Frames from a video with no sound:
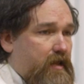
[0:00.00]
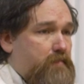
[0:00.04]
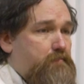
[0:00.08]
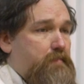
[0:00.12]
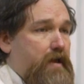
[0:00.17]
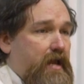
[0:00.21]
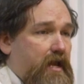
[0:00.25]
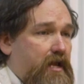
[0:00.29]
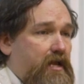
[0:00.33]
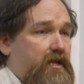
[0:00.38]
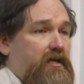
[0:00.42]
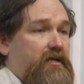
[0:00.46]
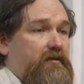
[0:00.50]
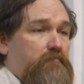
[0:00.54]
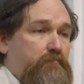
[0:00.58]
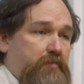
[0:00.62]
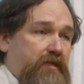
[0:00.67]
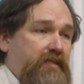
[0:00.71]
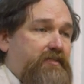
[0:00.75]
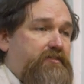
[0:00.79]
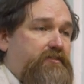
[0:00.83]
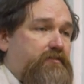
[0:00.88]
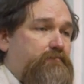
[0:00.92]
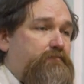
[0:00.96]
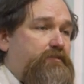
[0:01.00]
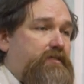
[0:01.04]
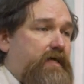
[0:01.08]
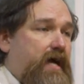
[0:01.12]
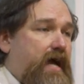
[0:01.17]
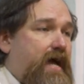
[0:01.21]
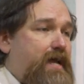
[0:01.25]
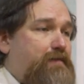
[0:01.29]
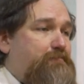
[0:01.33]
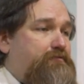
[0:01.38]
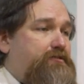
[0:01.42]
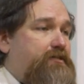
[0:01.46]
it may be some
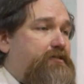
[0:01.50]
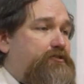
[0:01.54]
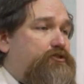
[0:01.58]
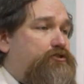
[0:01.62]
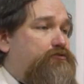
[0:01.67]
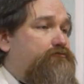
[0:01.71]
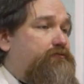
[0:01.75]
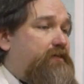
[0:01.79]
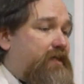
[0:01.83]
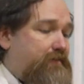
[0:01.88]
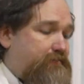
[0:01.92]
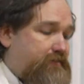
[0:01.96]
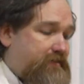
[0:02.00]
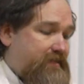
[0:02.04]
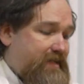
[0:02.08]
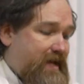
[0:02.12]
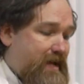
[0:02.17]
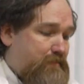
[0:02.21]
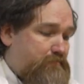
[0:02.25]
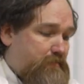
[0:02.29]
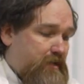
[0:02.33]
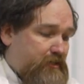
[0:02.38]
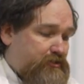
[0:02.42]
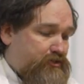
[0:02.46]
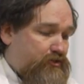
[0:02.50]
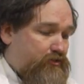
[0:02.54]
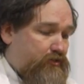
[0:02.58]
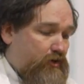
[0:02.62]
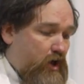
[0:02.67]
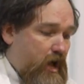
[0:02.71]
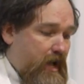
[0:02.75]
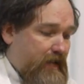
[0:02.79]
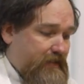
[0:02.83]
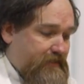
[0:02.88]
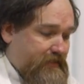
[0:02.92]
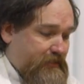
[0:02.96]
time since you've given that much
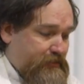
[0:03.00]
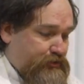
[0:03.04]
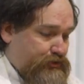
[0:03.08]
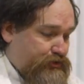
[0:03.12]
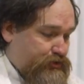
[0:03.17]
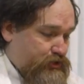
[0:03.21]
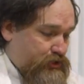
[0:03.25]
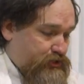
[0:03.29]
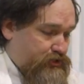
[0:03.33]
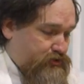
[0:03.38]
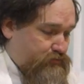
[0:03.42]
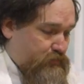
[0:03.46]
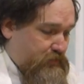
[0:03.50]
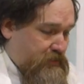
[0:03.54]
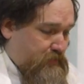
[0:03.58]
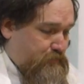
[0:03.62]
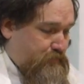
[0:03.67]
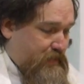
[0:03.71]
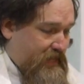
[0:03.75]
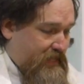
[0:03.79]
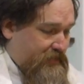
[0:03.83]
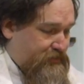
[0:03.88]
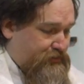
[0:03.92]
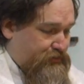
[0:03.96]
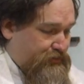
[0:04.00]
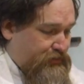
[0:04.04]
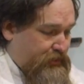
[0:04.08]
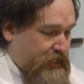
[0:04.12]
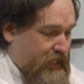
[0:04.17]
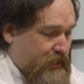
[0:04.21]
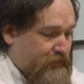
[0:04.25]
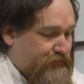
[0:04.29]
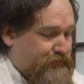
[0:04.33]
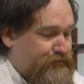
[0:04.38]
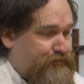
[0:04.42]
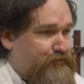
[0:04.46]
thought. It's just what the pastor
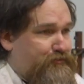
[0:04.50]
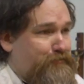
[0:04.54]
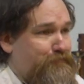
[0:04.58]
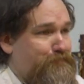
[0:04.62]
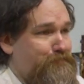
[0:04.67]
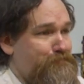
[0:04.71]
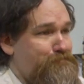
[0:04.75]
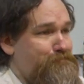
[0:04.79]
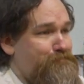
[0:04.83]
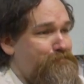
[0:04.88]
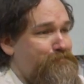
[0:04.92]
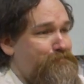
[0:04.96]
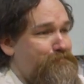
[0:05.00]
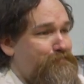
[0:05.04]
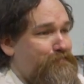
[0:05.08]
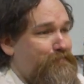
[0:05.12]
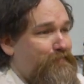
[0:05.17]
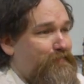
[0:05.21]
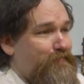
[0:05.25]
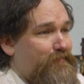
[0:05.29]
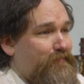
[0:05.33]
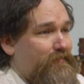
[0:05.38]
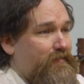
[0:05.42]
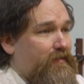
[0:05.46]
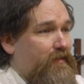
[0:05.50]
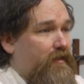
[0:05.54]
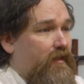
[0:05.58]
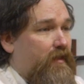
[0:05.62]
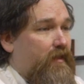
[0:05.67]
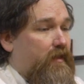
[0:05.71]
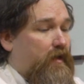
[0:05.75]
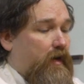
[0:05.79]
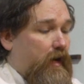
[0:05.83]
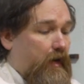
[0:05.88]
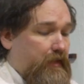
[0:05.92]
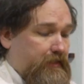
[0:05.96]
does.
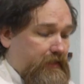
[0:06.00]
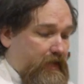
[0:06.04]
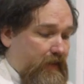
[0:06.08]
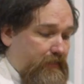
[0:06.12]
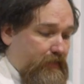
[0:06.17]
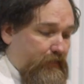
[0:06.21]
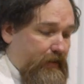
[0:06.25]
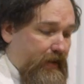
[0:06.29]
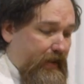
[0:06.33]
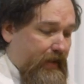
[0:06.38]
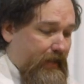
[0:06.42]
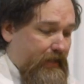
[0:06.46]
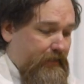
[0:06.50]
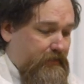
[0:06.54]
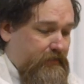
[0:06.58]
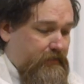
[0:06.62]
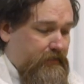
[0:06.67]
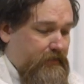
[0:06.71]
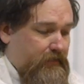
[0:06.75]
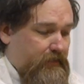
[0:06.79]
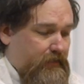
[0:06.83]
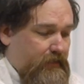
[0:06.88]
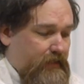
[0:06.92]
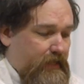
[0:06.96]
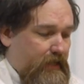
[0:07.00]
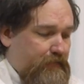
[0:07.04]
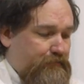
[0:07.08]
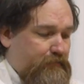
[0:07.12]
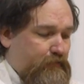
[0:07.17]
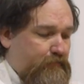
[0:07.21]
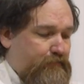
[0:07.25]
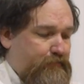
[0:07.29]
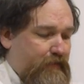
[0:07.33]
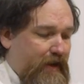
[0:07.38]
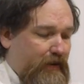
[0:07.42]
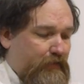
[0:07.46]
On the other hand, if
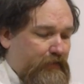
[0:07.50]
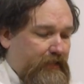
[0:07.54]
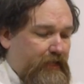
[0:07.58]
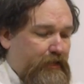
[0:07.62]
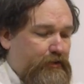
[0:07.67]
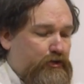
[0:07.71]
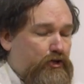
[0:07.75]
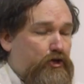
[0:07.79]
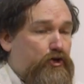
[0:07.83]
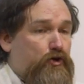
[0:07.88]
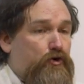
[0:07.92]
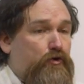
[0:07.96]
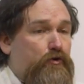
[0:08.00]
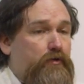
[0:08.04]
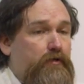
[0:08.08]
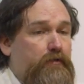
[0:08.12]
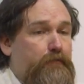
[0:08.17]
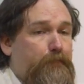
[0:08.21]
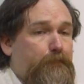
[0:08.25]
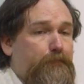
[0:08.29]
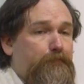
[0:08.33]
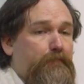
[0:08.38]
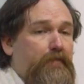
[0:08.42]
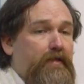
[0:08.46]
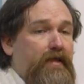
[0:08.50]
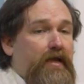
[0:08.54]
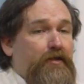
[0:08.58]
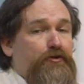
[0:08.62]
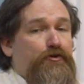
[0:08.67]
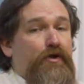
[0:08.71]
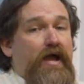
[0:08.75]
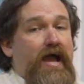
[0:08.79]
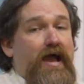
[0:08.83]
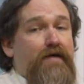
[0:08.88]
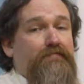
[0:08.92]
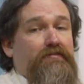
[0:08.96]
you're fairly new and
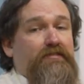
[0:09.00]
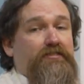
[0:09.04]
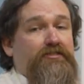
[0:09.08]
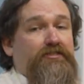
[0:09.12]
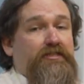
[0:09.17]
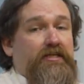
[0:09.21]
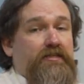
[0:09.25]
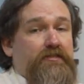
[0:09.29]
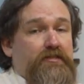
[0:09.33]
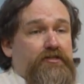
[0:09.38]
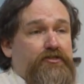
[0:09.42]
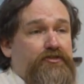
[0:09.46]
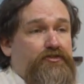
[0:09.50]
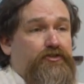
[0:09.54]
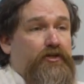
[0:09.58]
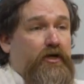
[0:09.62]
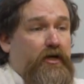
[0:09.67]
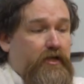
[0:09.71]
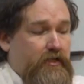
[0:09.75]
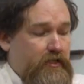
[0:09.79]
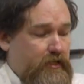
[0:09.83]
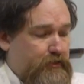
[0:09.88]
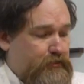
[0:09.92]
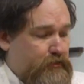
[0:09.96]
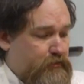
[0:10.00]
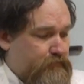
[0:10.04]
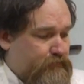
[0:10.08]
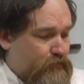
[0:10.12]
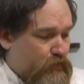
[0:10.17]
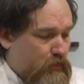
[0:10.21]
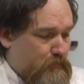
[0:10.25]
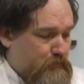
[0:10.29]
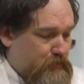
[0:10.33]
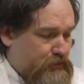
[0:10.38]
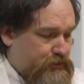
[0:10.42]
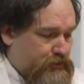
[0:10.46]
you haven't seen this done in your
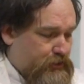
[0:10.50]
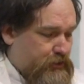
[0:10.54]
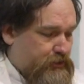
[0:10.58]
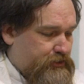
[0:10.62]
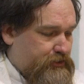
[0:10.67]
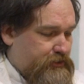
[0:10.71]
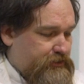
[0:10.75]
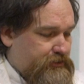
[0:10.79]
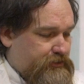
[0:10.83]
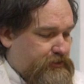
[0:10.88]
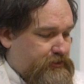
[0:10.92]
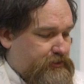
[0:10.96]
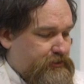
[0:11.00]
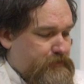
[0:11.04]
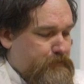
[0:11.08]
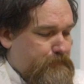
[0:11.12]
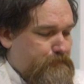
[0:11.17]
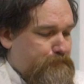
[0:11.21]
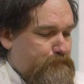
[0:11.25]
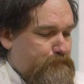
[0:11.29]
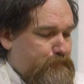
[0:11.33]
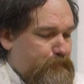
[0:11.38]
former churches,